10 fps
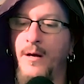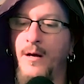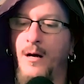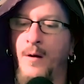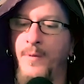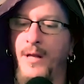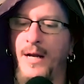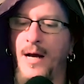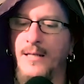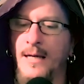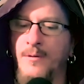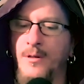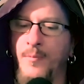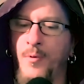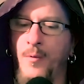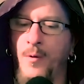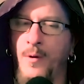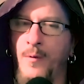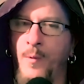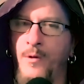Um, but then it got down to the point where
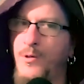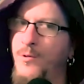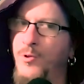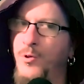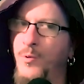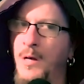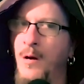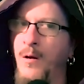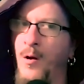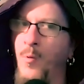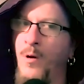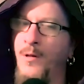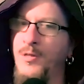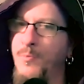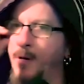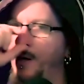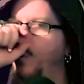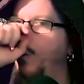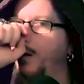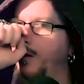we would only do two a year, you know, one in the spring
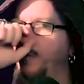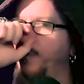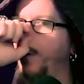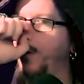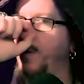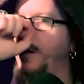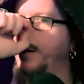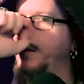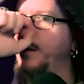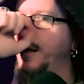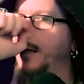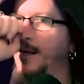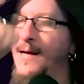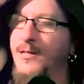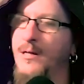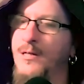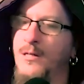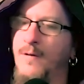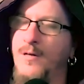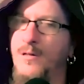and one in the fall, and it and it lasted us
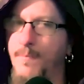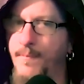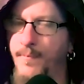enough because the